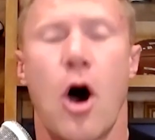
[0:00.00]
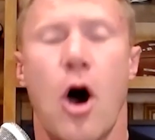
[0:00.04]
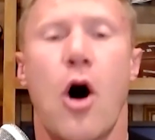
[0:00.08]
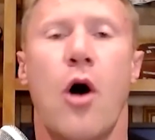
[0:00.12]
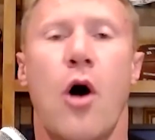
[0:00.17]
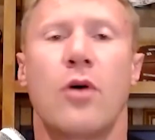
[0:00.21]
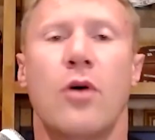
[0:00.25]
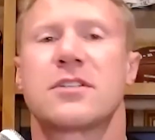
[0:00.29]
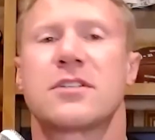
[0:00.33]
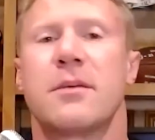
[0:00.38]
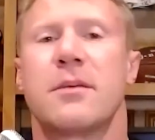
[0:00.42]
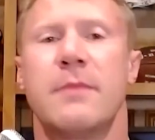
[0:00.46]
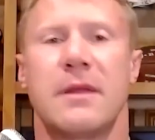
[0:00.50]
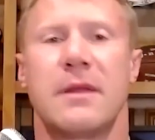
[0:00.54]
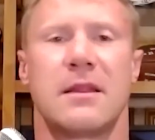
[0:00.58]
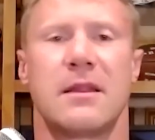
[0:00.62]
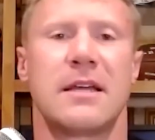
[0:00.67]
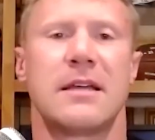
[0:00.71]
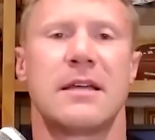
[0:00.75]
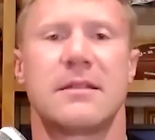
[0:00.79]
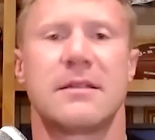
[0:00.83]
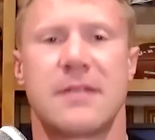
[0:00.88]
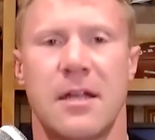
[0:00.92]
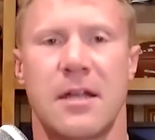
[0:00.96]

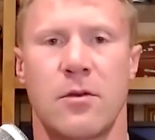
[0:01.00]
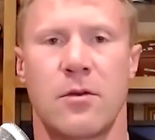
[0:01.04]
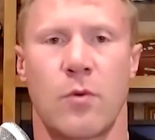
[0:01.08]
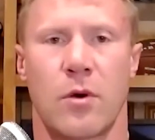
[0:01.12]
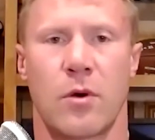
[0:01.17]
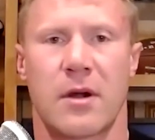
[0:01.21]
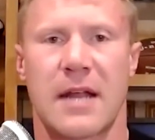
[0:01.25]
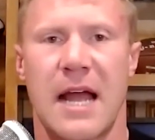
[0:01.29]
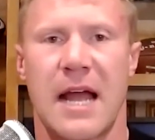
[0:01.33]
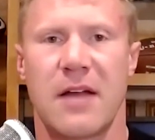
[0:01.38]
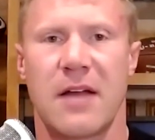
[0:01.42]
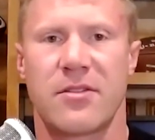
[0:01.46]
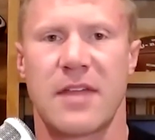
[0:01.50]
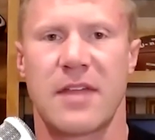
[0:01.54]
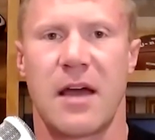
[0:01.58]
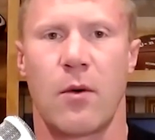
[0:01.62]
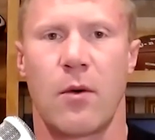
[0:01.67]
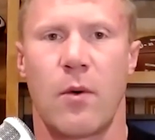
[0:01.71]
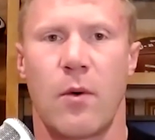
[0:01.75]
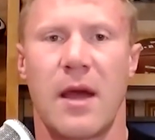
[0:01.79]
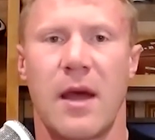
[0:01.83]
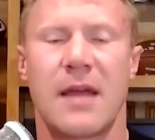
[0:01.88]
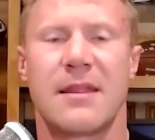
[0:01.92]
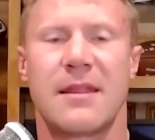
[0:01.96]
Ultimately, it didn't work out
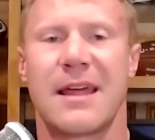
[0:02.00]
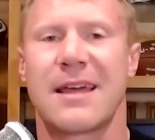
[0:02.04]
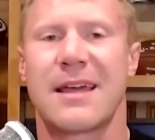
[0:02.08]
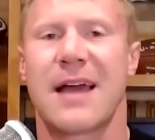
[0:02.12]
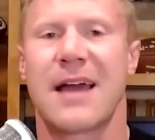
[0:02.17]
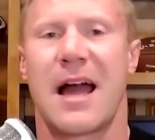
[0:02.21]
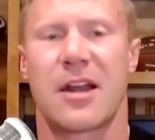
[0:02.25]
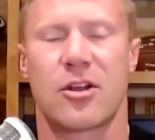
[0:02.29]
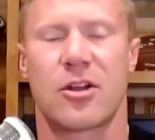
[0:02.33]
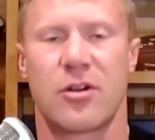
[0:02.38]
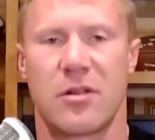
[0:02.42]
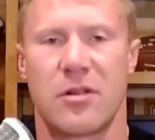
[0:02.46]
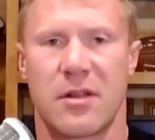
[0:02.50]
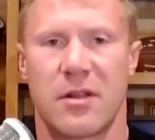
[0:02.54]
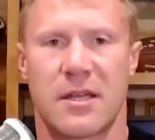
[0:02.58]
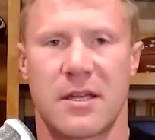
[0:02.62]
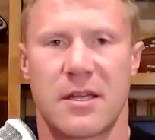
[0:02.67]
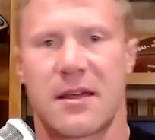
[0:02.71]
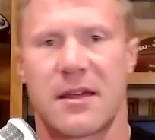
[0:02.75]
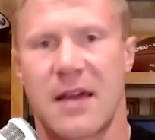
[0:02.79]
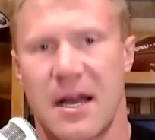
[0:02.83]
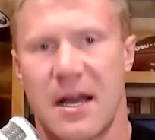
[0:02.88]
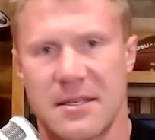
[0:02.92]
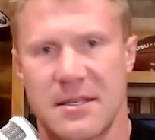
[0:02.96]
that way. They got a good look
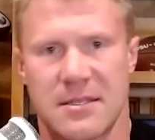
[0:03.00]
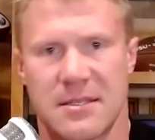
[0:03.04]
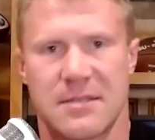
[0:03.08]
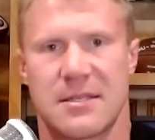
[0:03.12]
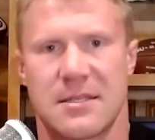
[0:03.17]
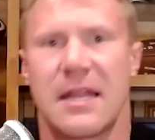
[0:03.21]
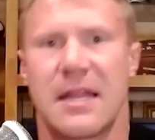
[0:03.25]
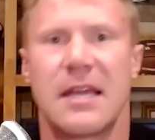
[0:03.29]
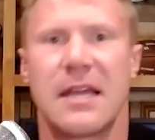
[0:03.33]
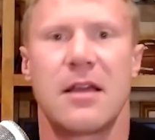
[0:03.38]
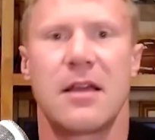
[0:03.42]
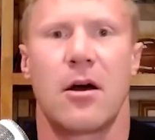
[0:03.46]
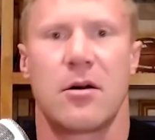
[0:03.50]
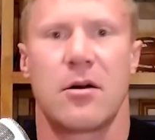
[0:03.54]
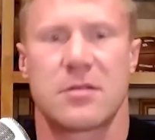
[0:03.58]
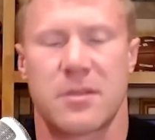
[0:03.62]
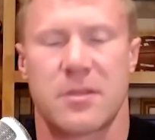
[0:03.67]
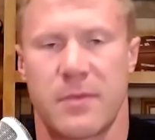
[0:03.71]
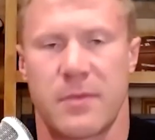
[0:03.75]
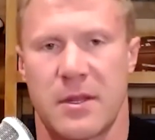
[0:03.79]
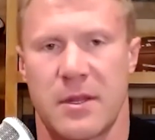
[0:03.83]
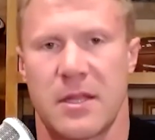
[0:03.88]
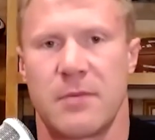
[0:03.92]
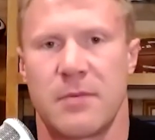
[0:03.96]
at Cousins, and he
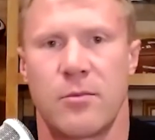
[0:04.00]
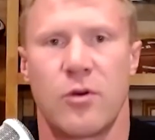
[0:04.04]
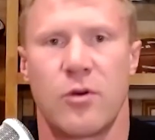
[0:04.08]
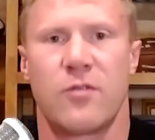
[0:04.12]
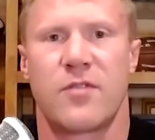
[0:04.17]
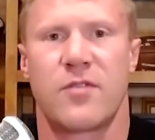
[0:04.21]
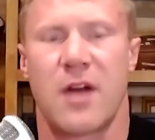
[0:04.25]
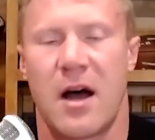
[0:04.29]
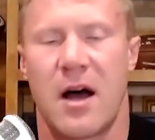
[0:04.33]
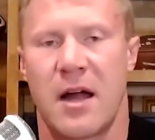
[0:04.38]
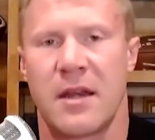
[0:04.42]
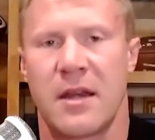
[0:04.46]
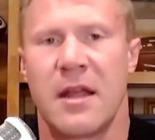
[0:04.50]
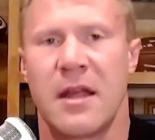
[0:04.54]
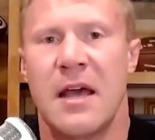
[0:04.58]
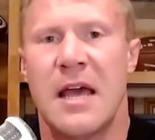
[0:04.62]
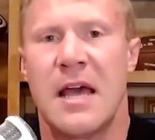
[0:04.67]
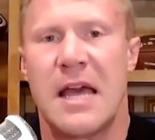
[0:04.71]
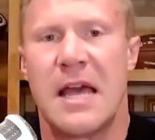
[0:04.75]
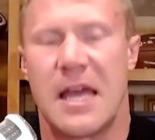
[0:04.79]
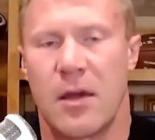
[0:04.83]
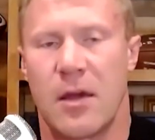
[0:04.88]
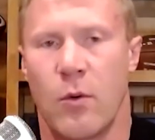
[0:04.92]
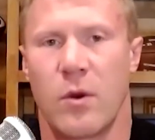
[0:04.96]
ultimately moved on
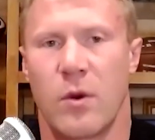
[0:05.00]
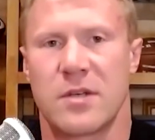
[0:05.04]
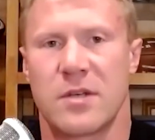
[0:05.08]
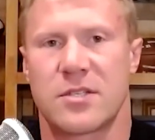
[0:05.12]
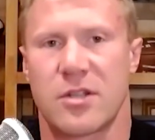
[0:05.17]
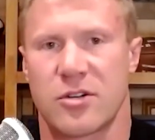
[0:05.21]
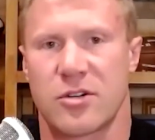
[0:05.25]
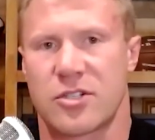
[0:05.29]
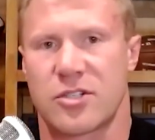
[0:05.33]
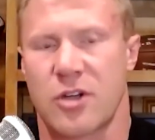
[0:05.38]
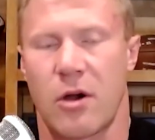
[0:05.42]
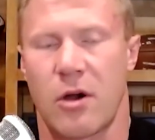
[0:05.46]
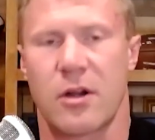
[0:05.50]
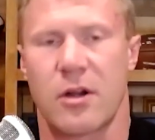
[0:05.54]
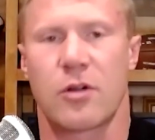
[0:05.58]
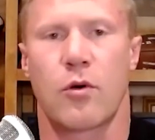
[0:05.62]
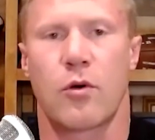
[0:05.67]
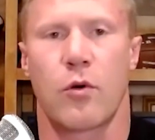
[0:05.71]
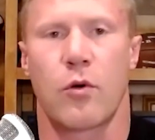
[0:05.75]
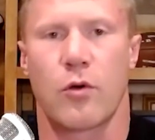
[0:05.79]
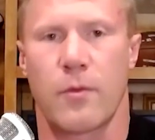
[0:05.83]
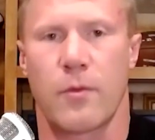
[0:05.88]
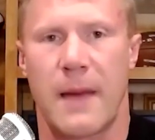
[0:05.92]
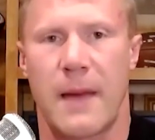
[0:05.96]
and was their starting
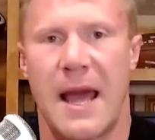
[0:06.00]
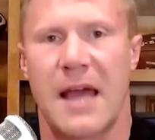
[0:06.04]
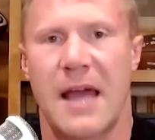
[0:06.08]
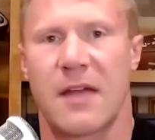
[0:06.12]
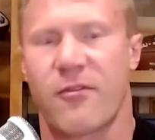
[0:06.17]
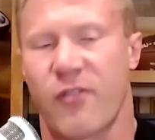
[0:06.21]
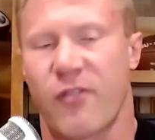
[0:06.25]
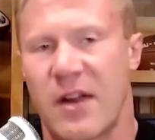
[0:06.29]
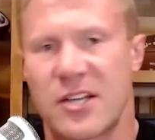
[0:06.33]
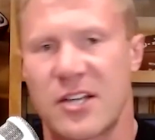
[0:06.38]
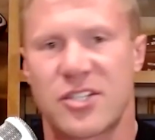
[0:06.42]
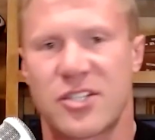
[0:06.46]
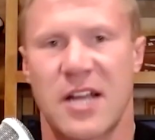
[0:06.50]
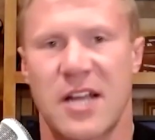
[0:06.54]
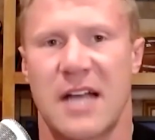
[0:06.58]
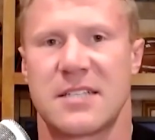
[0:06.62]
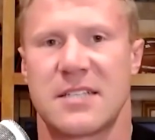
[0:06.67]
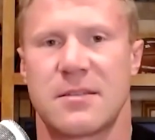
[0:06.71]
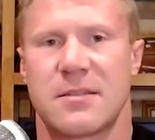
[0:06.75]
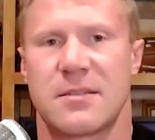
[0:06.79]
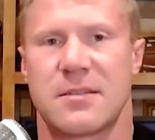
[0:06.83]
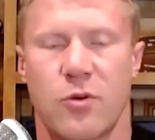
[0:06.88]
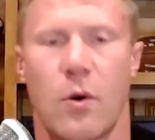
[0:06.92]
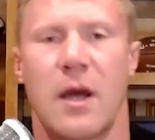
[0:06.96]
quarterback,
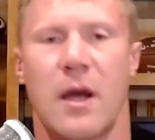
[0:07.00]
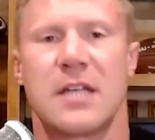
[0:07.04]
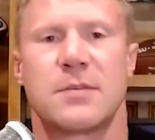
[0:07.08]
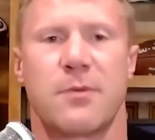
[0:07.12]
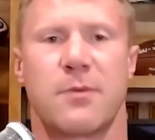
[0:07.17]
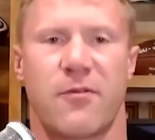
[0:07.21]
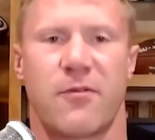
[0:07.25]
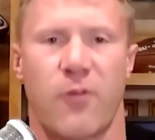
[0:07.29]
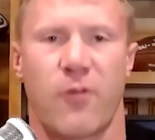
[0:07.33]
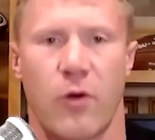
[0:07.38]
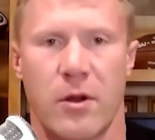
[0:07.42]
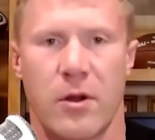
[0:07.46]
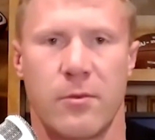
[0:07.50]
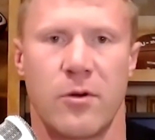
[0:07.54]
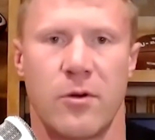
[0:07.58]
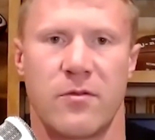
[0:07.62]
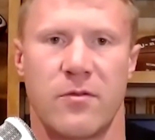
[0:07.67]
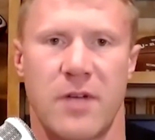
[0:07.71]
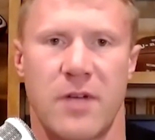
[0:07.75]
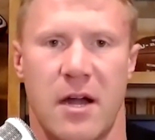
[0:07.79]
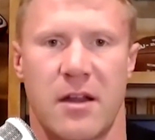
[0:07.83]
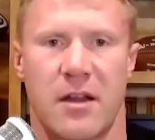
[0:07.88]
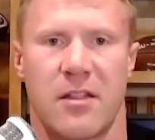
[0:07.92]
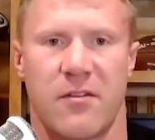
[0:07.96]
franchised him twice before he
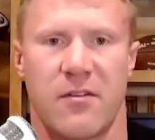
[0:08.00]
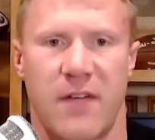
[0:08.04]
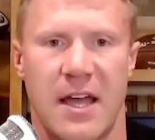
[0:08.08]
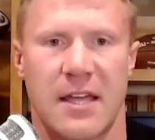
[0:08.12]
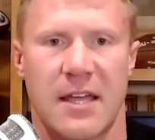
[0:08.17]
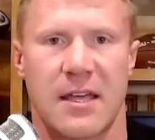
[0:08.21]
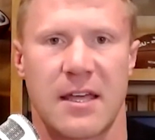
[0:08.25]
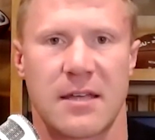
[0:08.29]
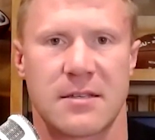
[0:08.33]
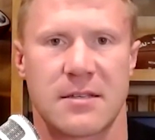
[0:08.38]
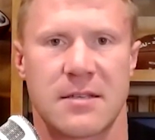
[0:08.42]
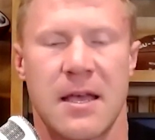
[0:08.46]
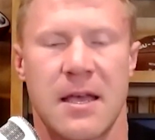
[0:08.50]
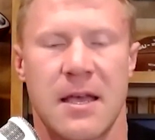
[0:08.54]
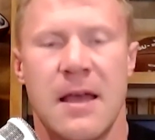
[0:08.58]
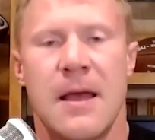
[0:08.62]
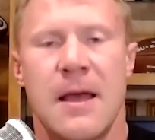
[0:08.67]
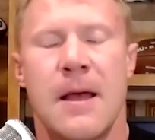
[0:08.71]
moved on to the Vikings.